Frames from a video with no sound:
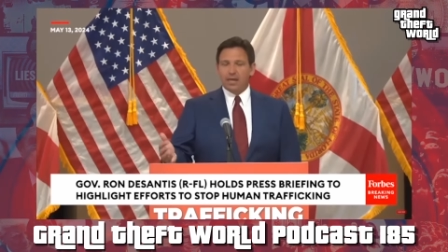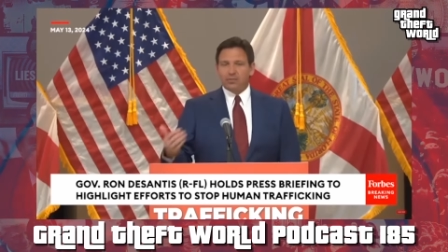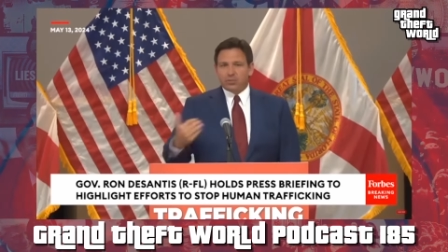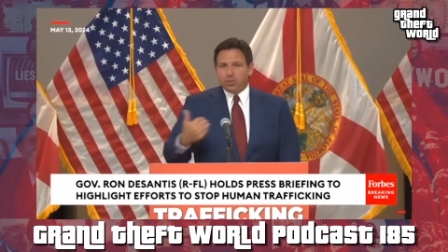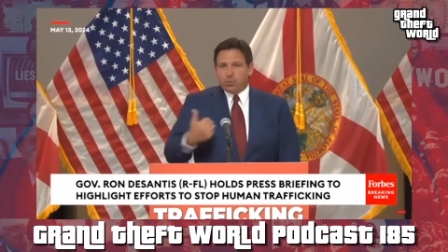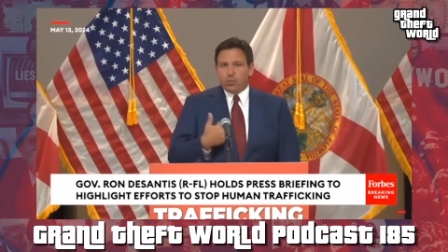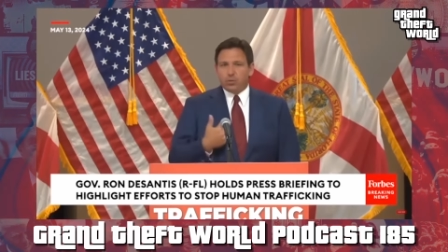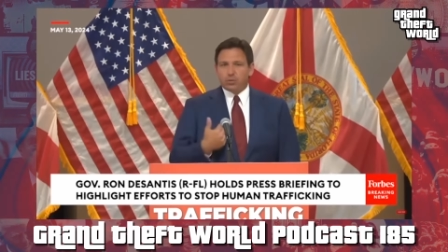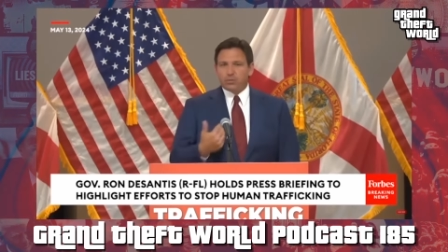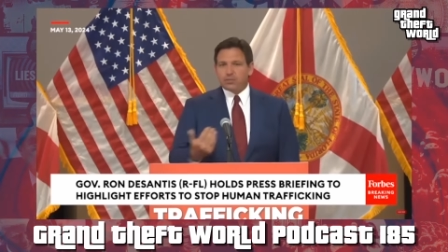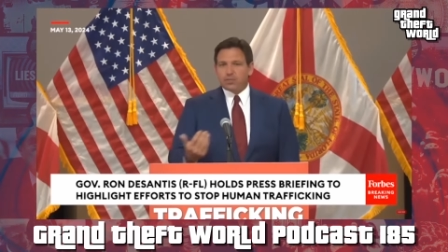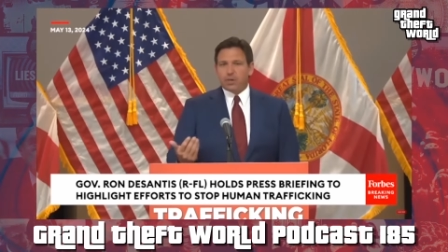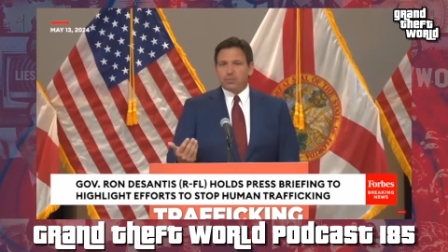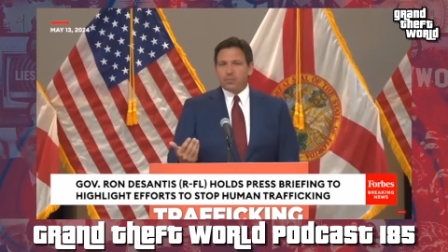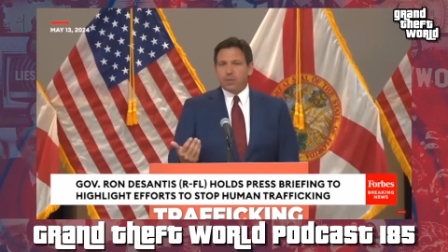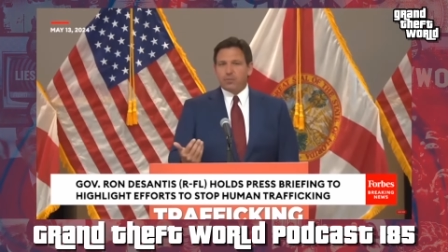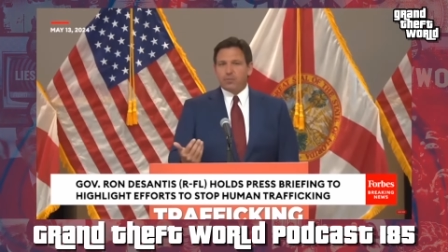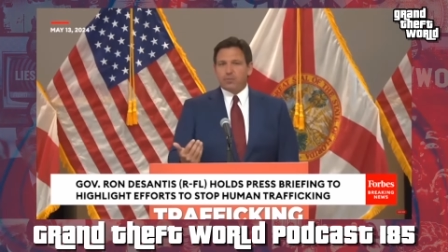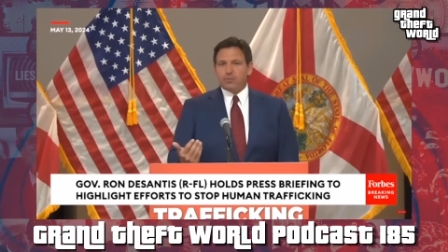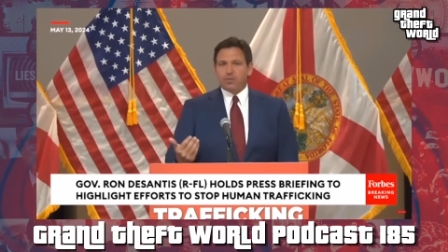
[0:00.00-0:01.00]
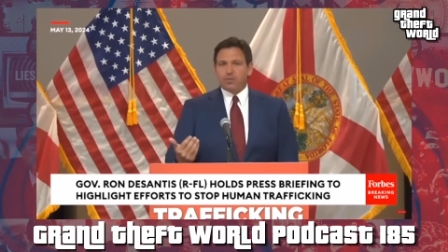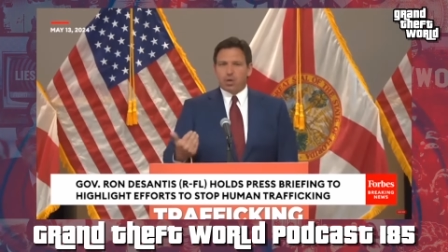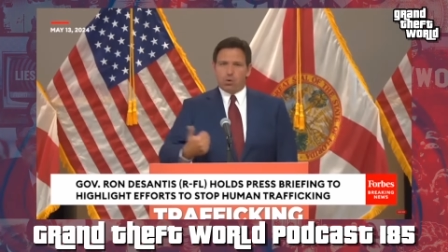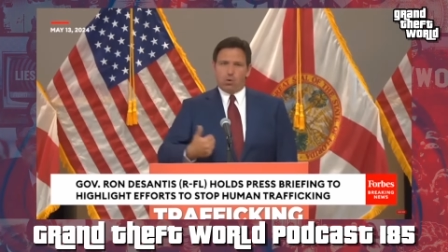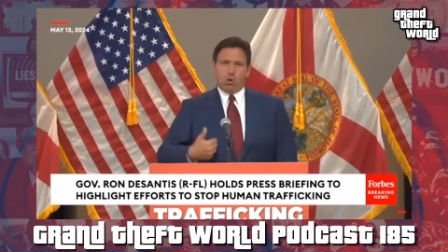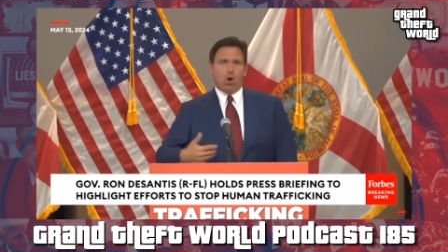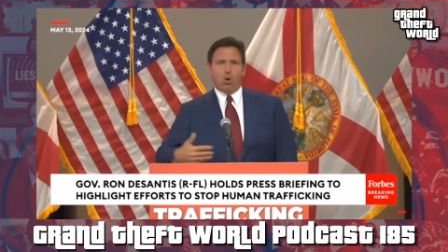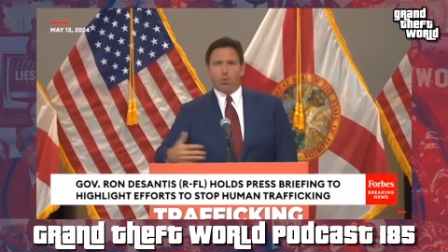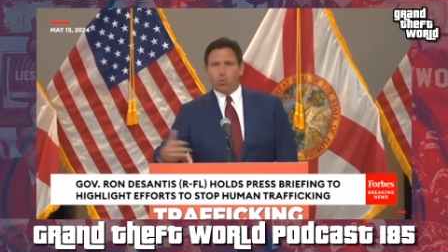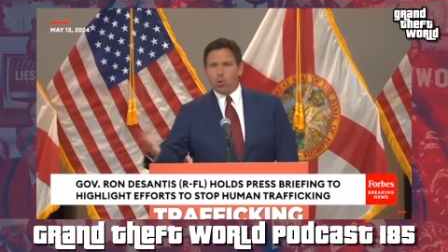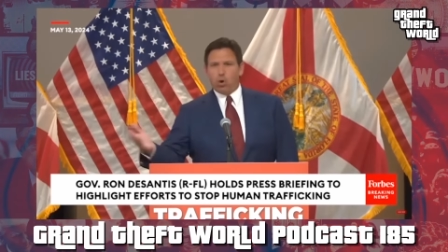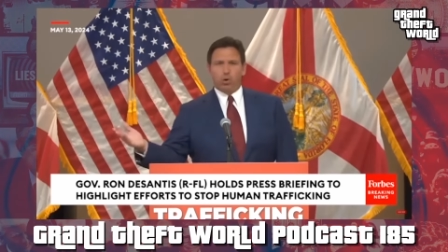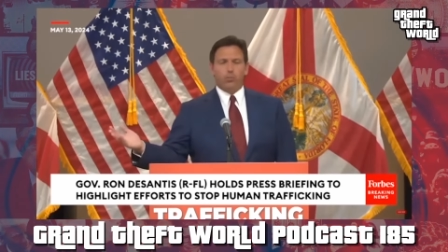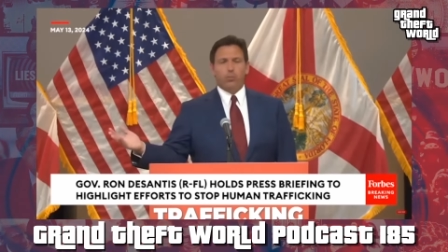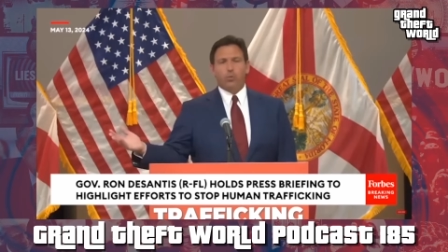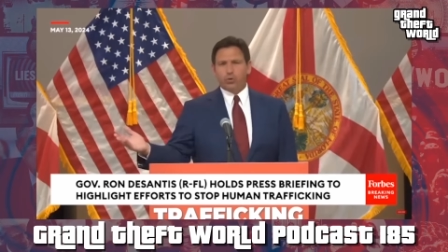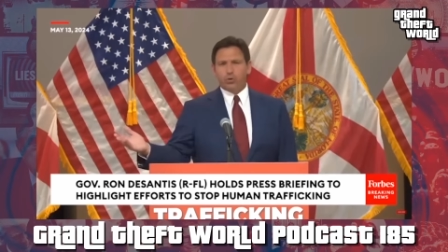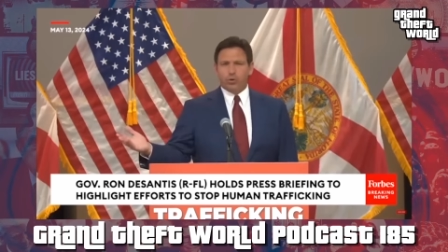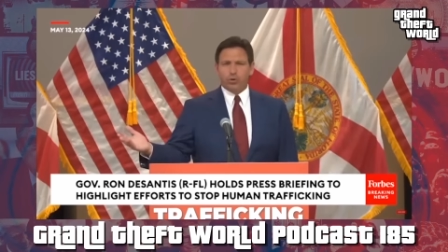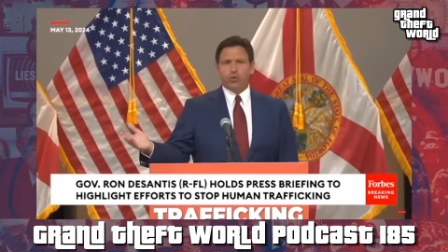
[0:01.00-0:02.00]
And so will some people say, oh,
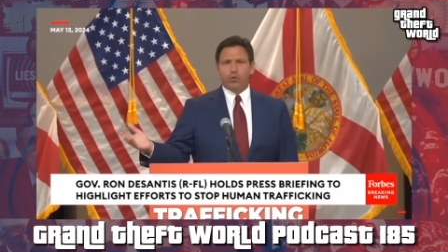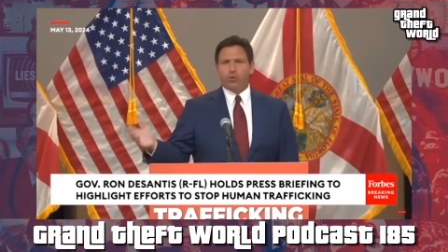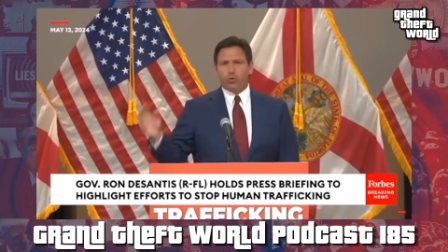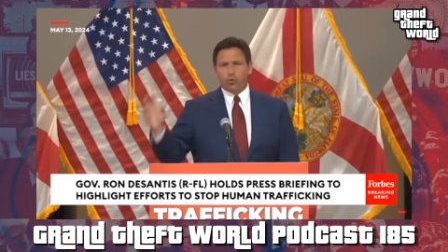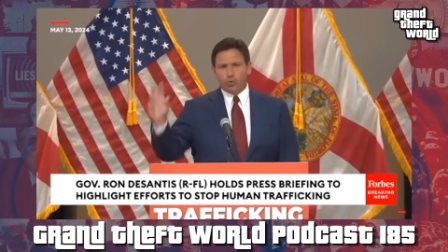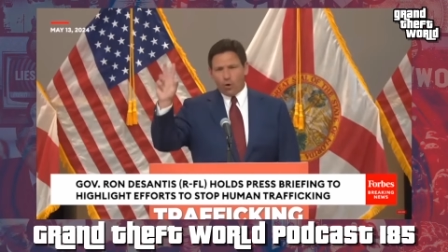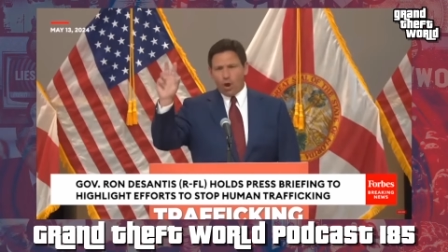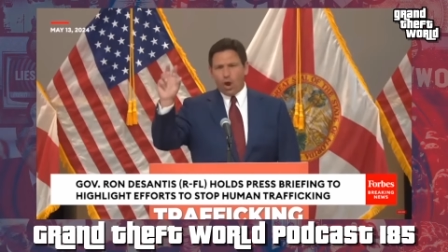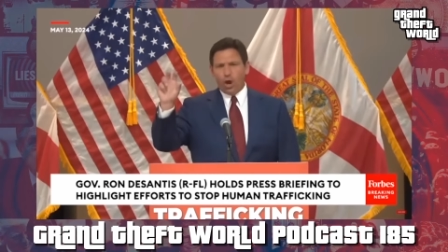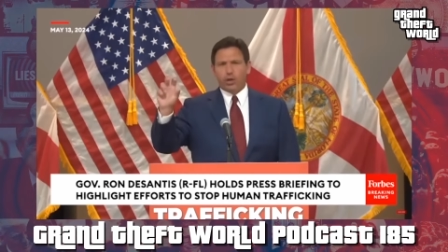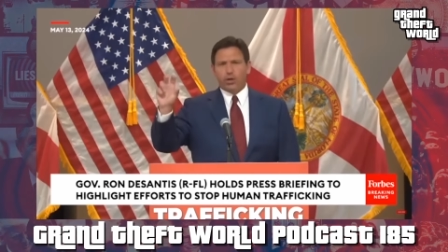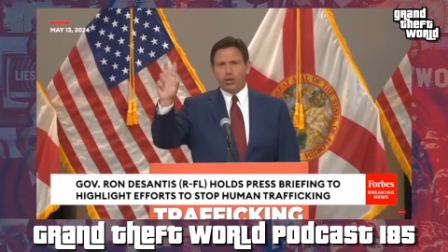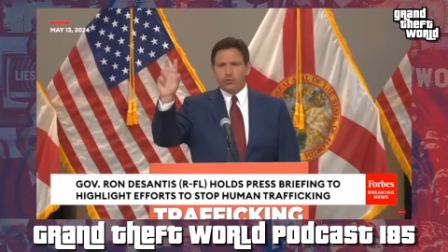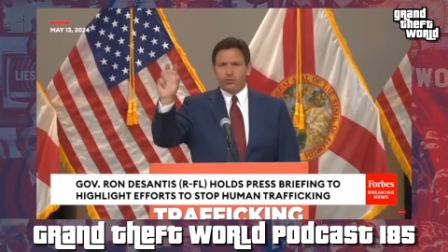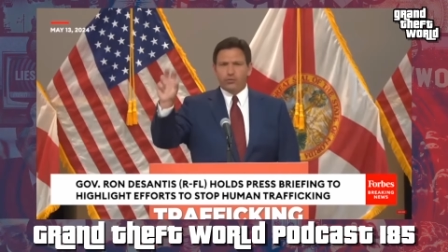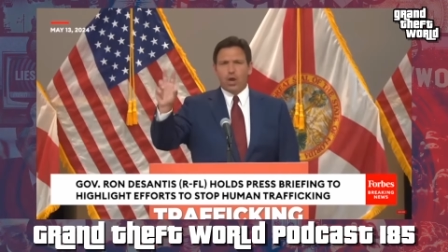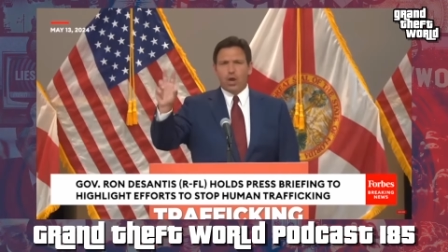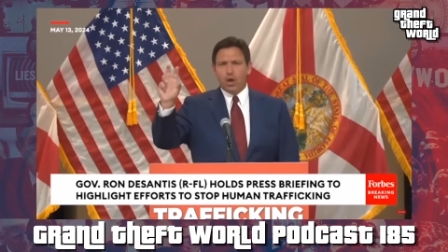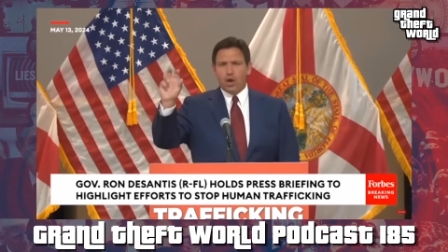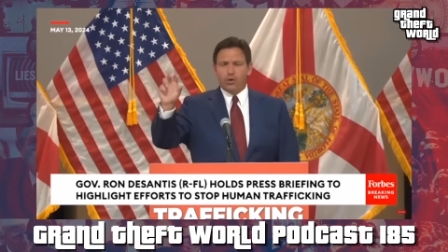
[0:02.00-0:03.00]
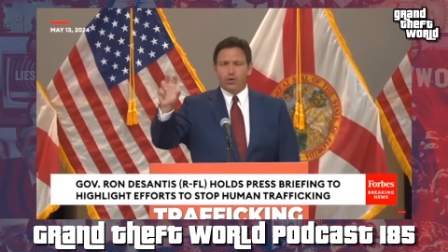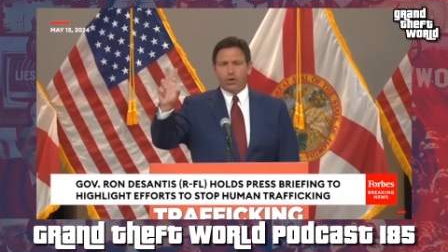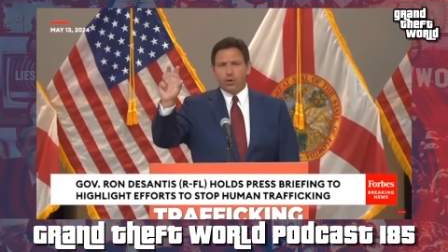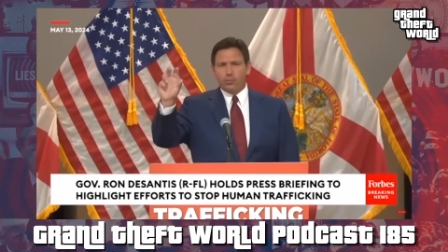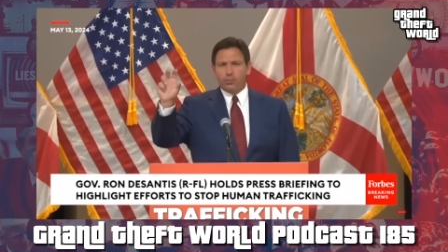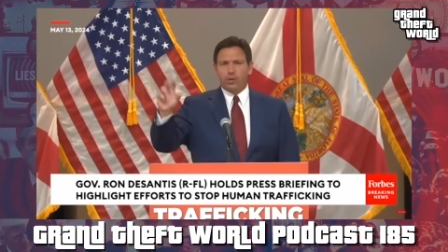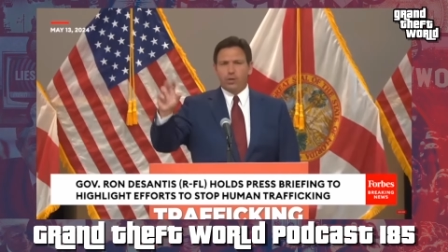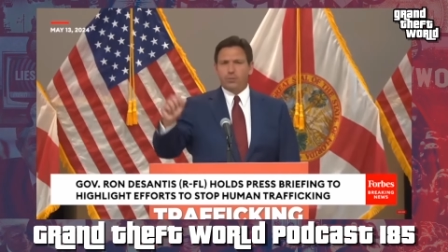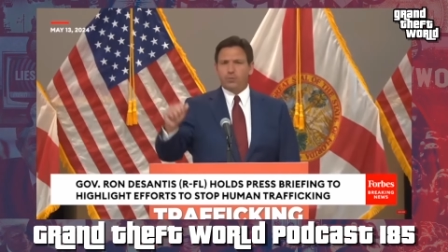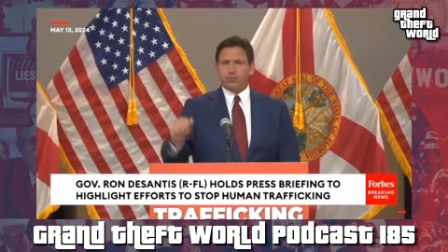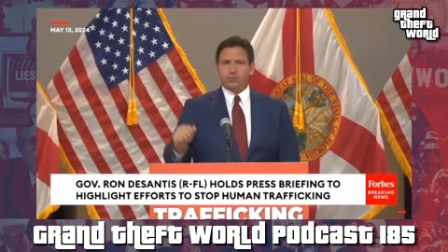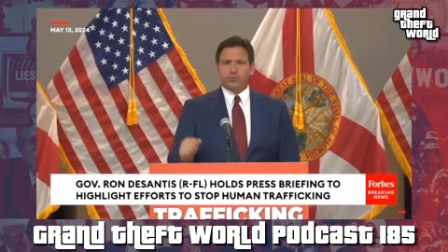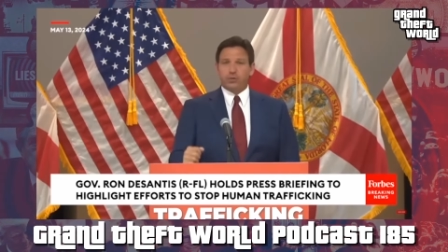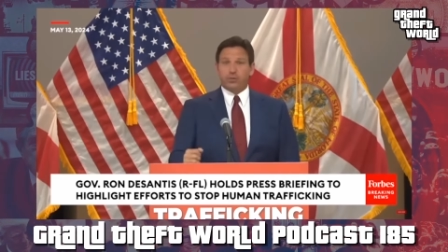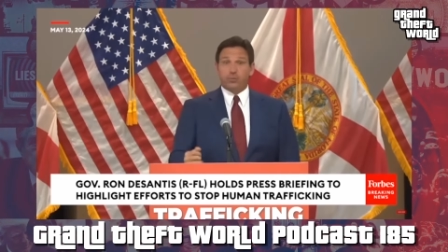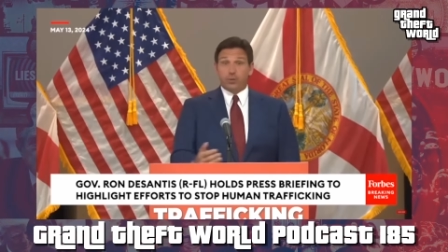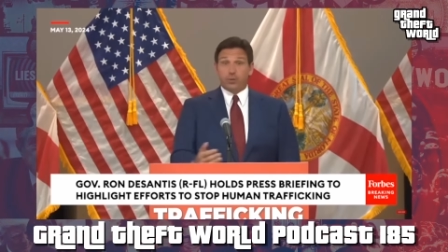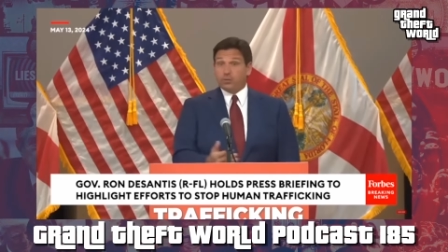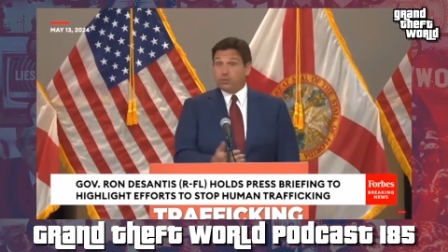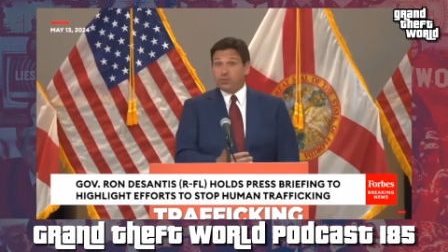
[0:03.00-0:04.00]
well, you're cracking down on people's
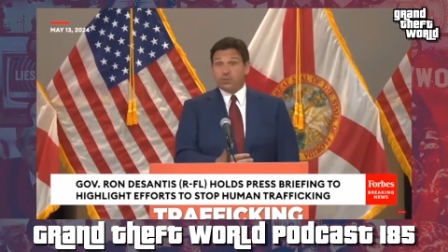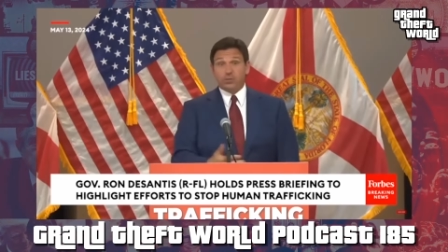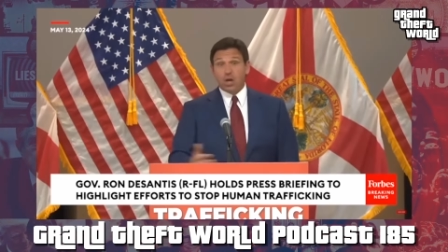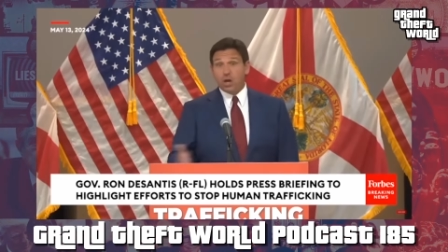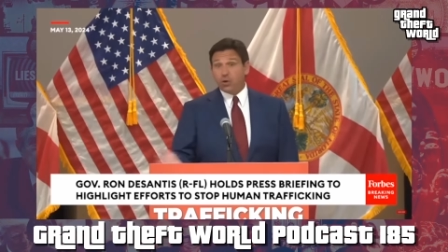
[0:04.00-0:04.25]
rights versus?